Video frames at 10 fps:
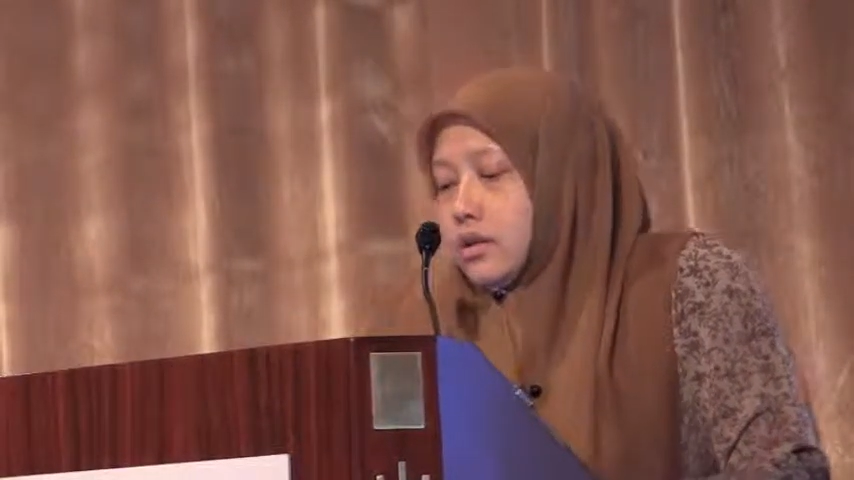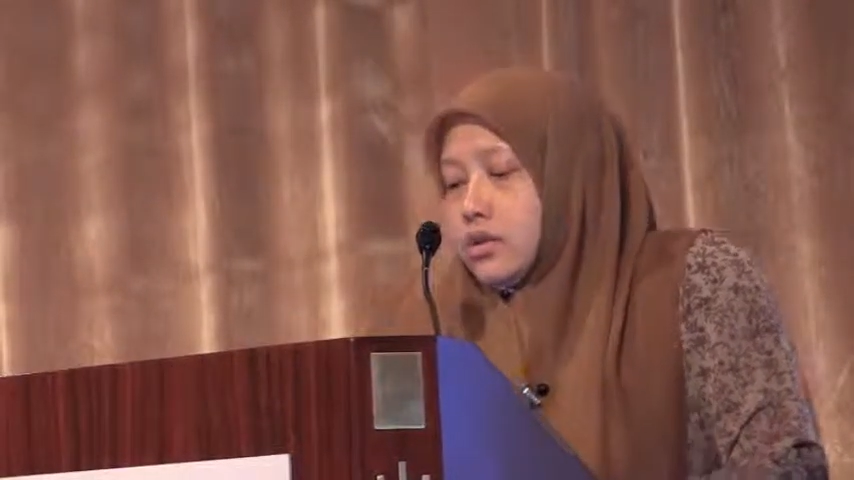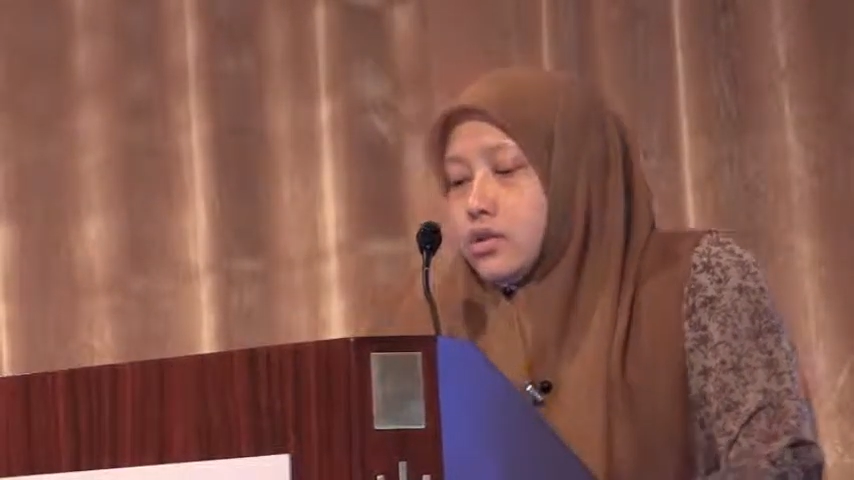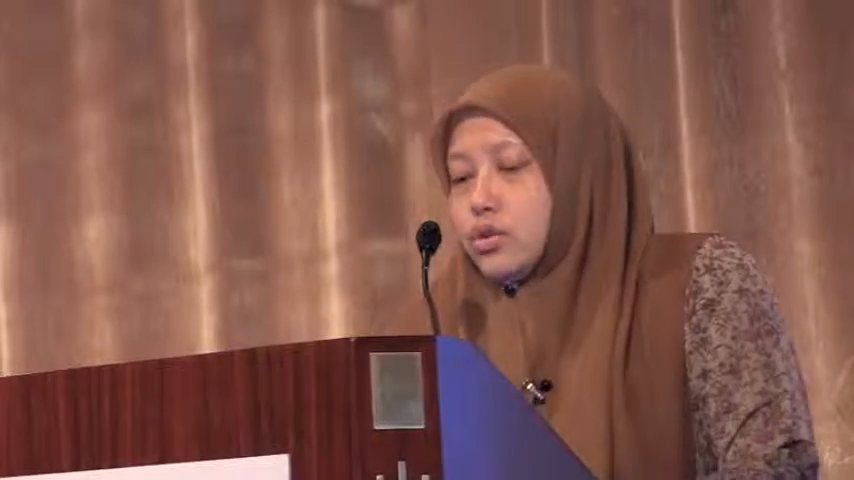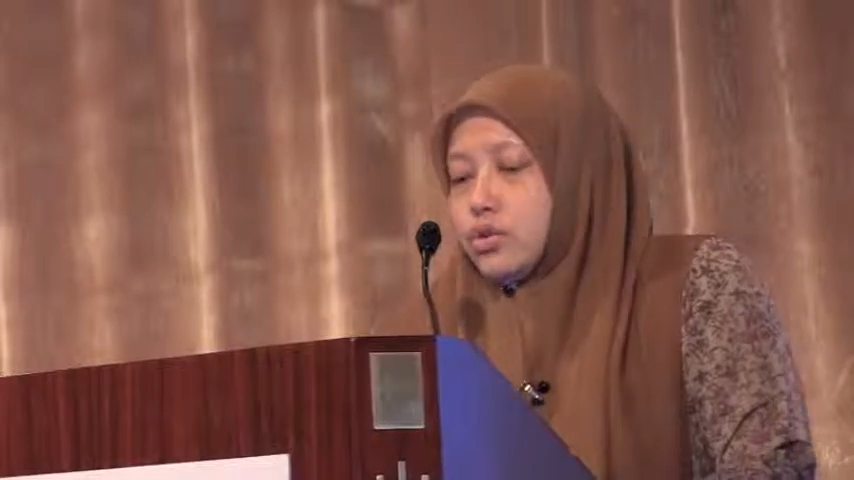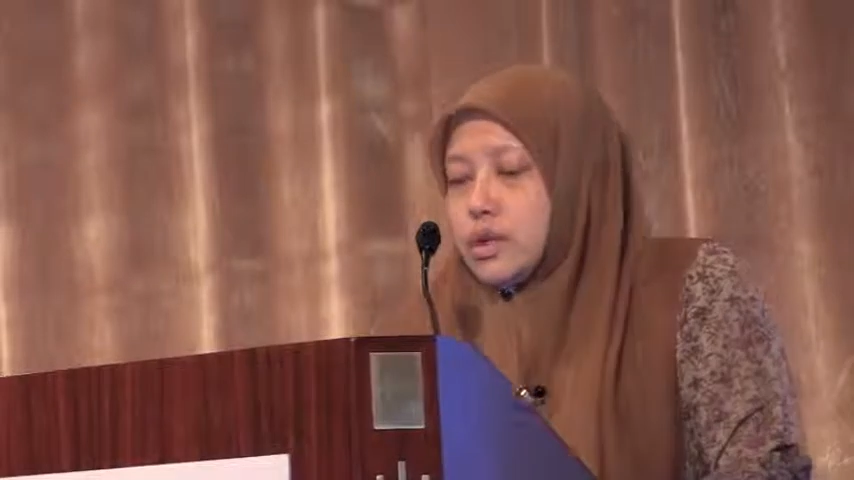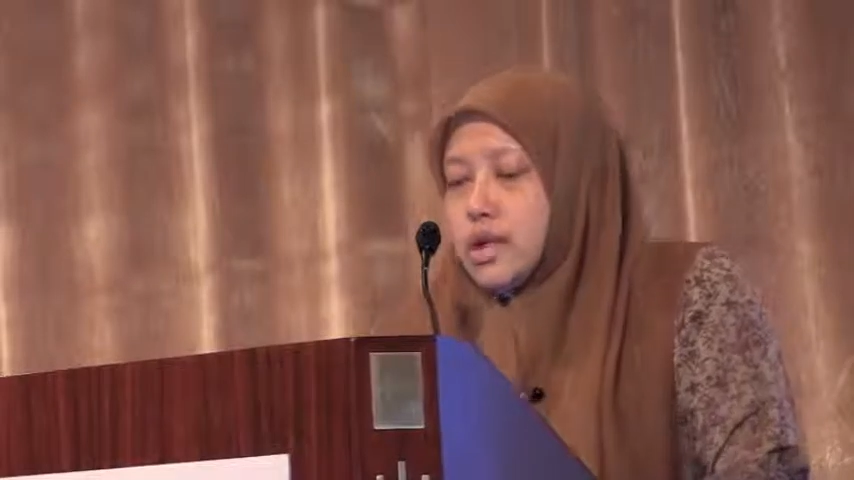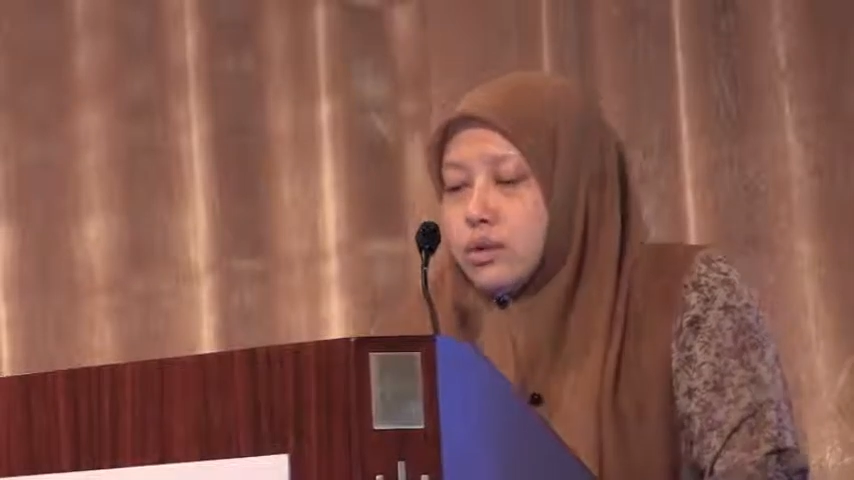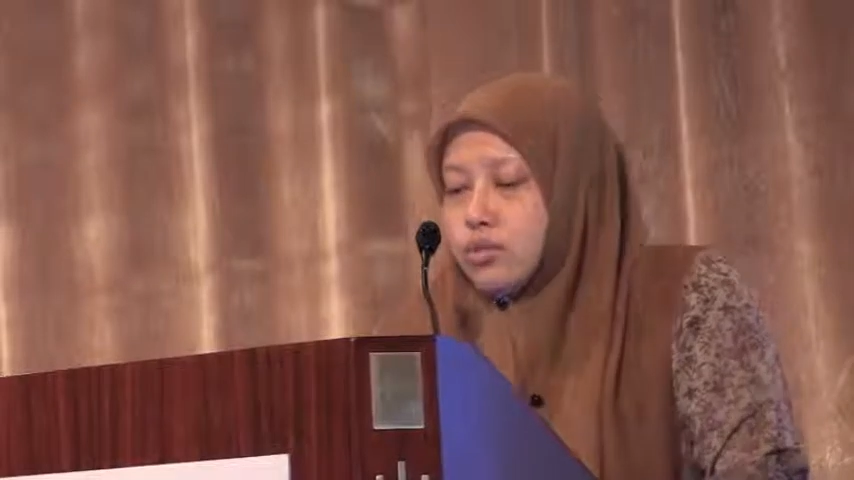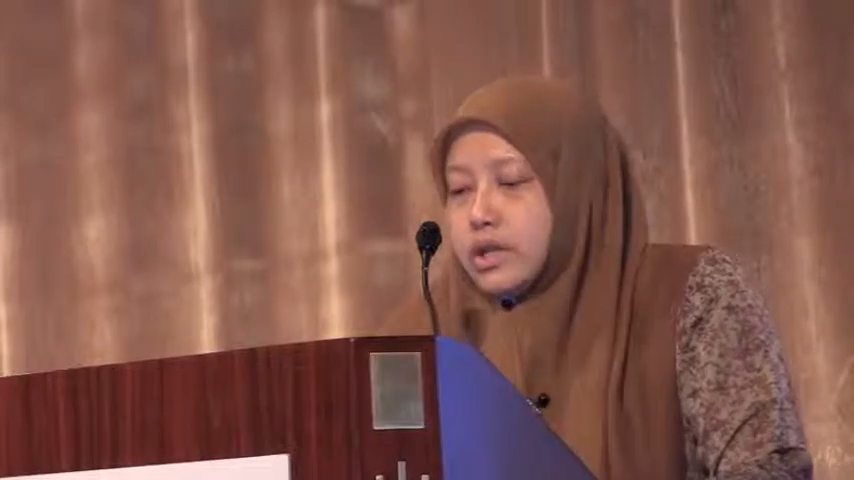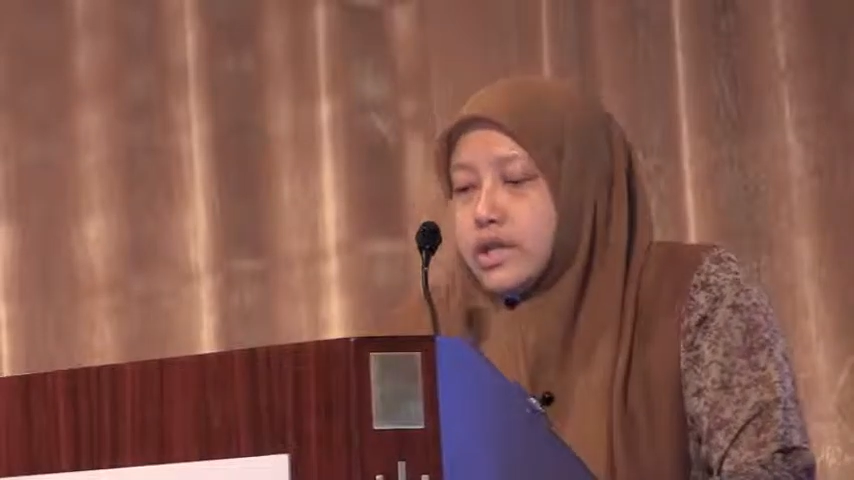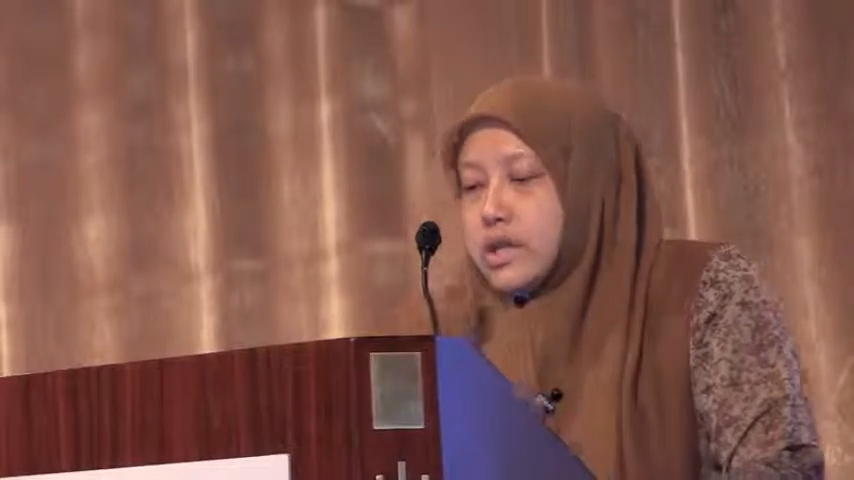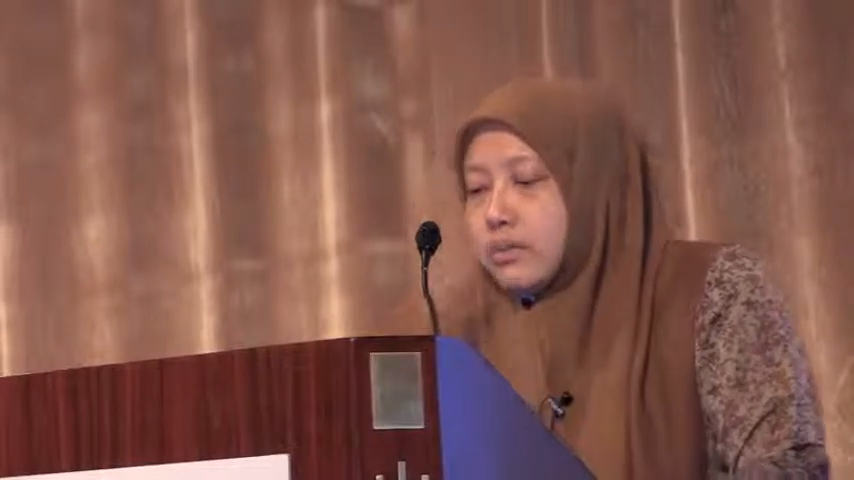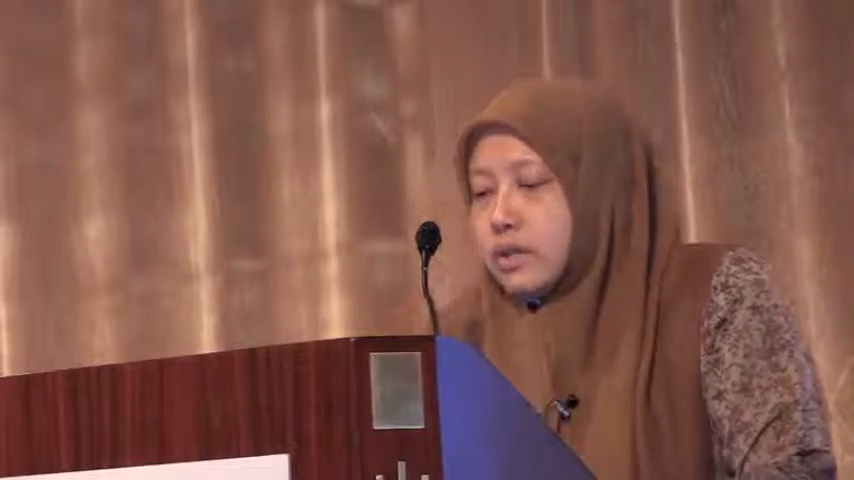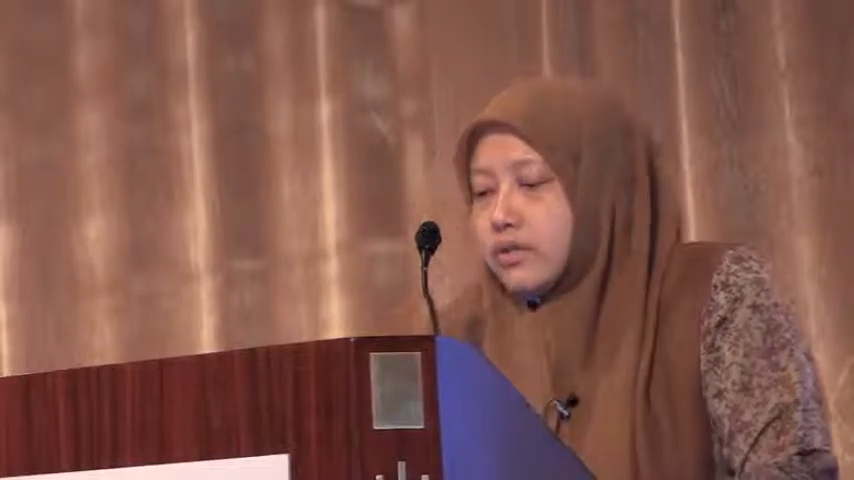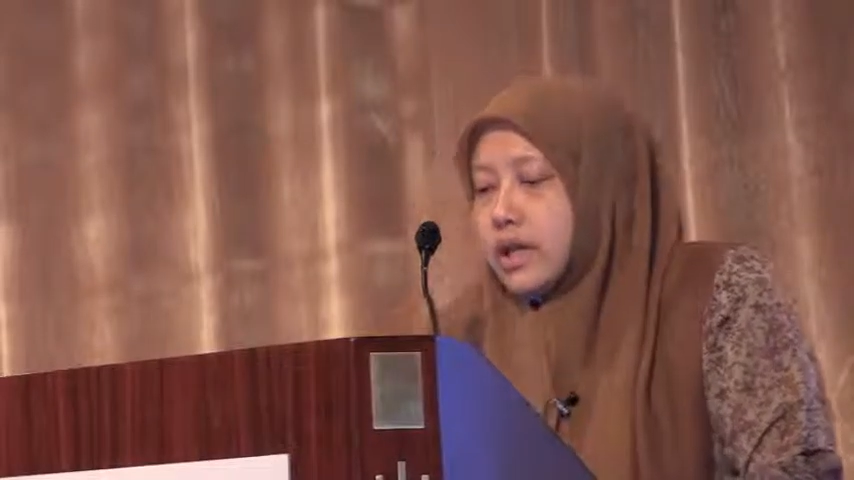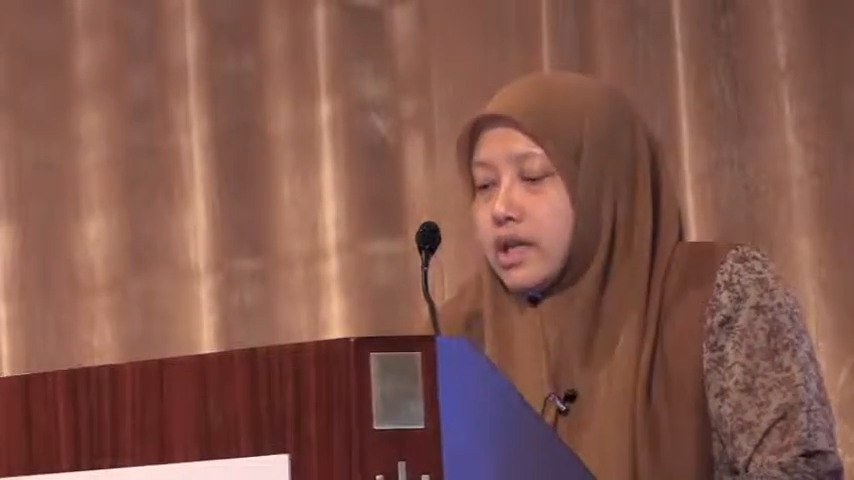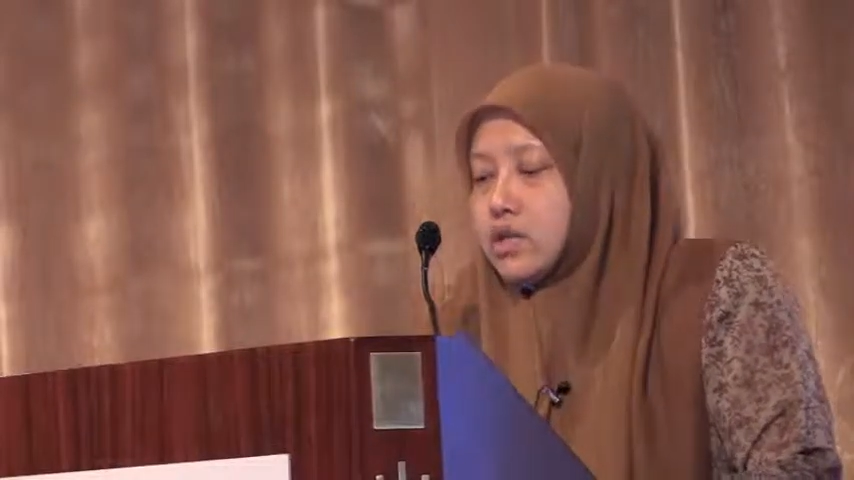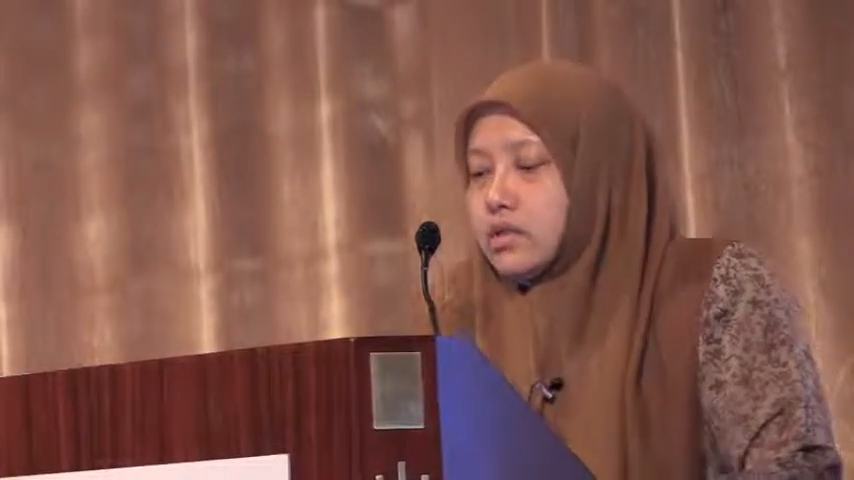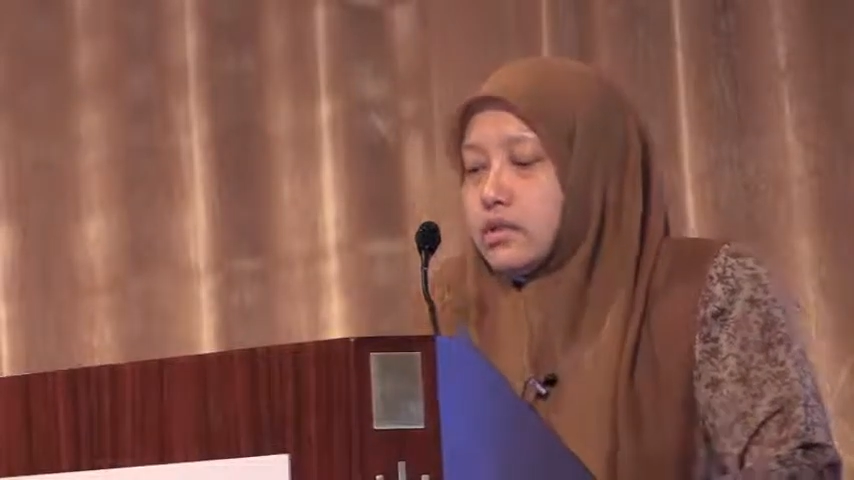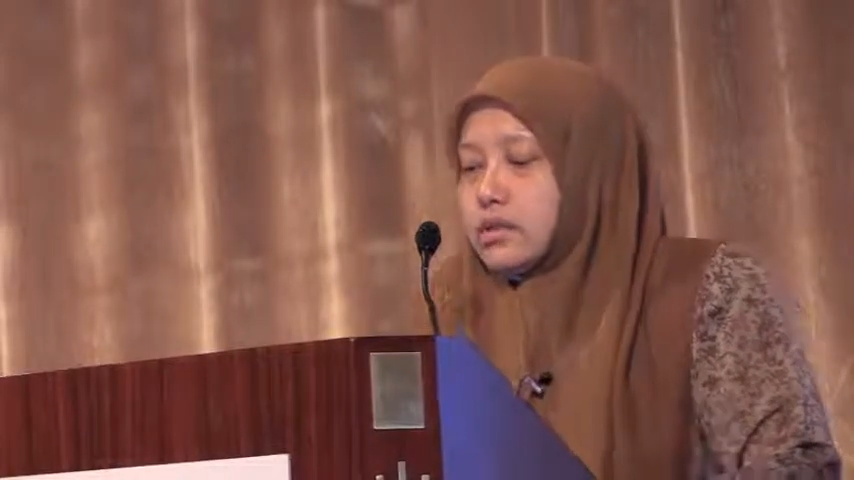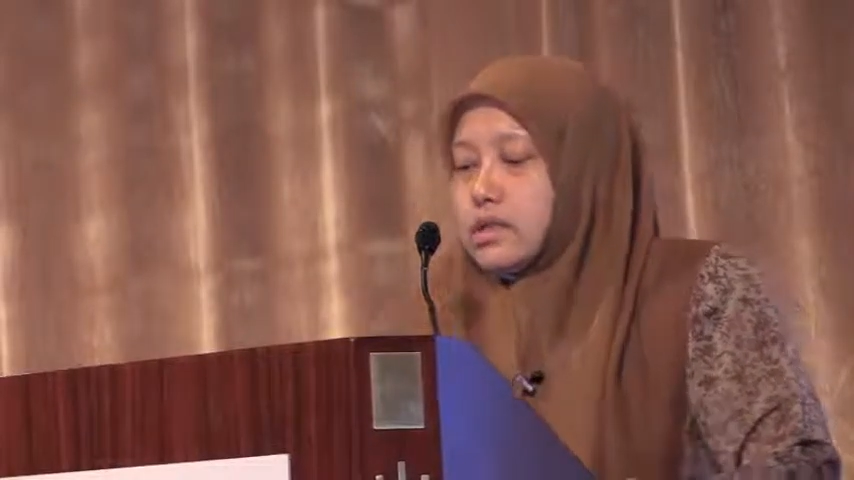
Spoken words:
So the Labuan Islamic Financial